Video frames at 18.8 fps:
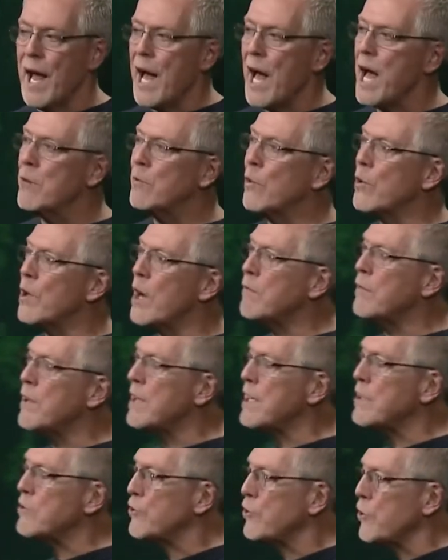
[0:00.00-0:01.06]
And wherever
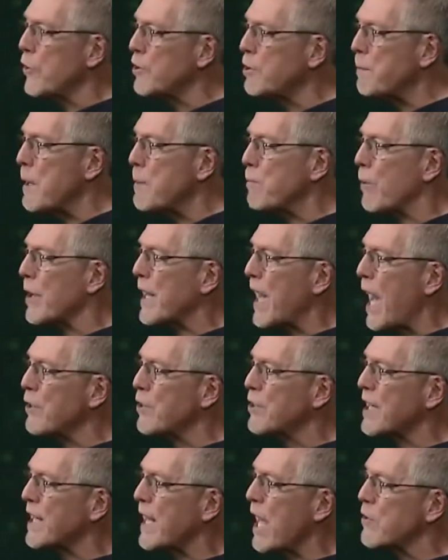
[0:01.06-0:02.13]
these Jewish people
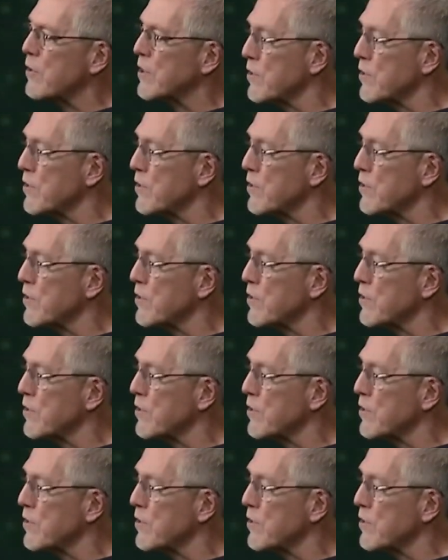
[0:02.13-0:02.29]
gathered together